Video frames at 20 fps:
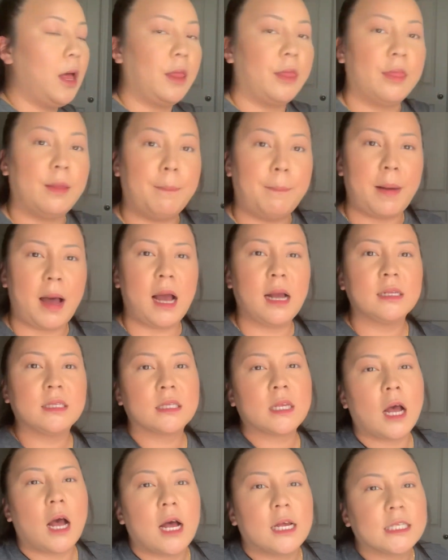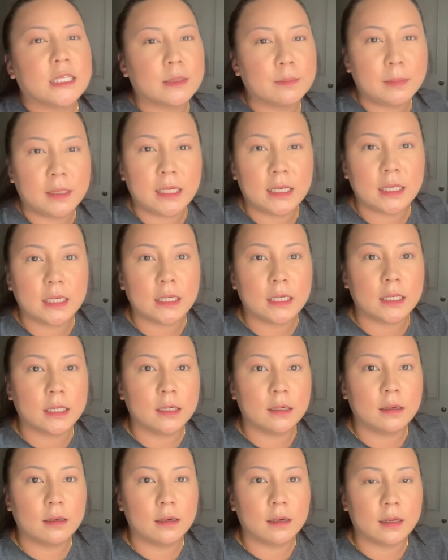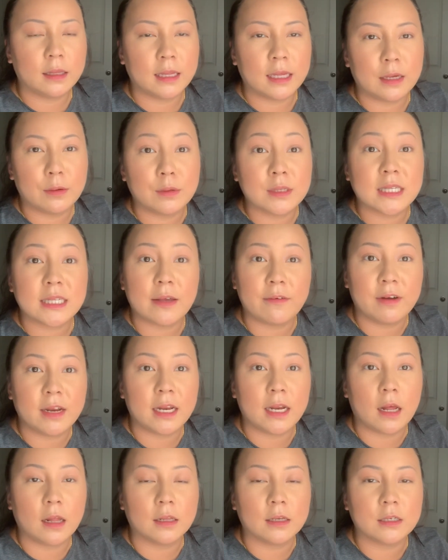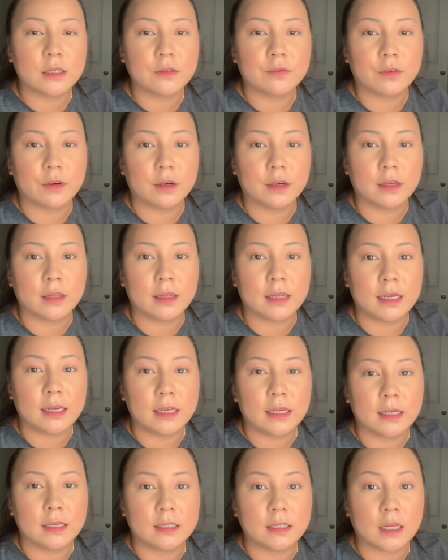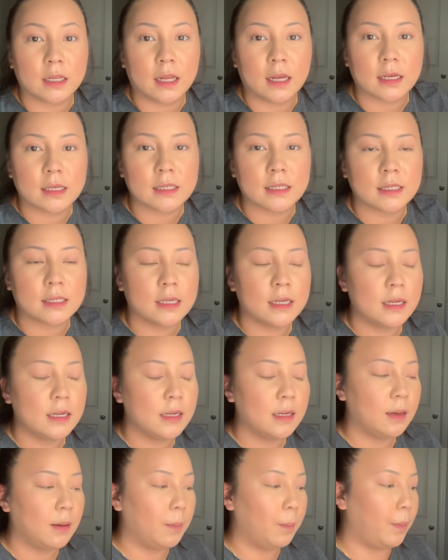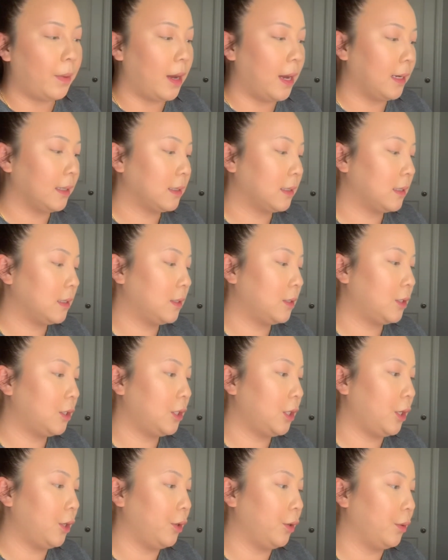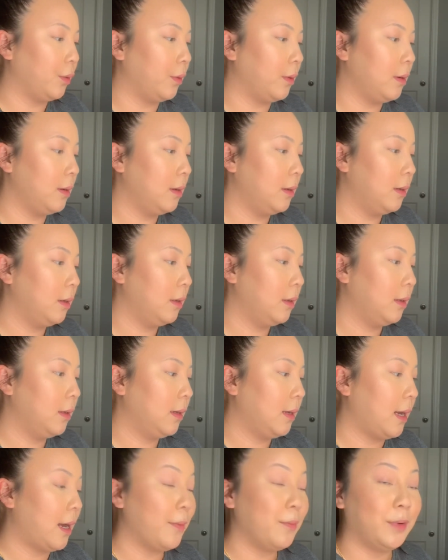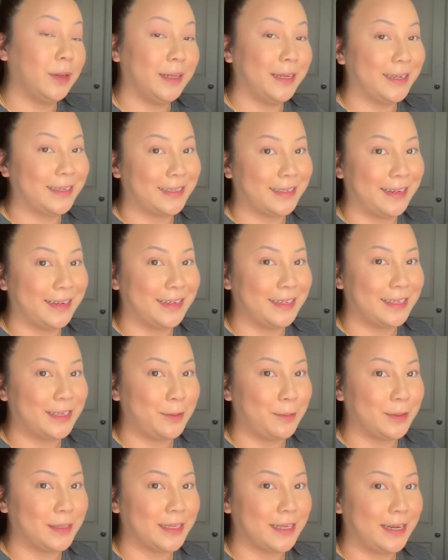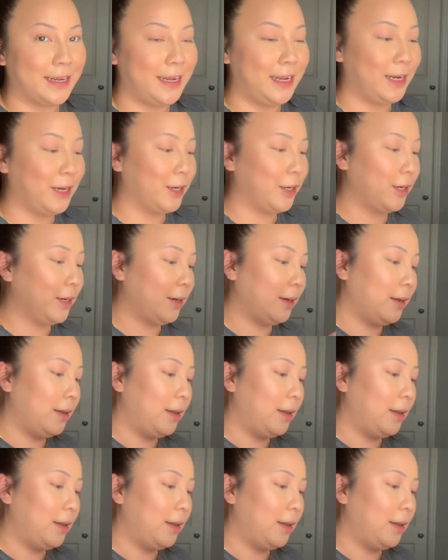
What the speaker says: the box cost me, I think it was $70 for the deluxe box. So I'm really excited to see what's in here.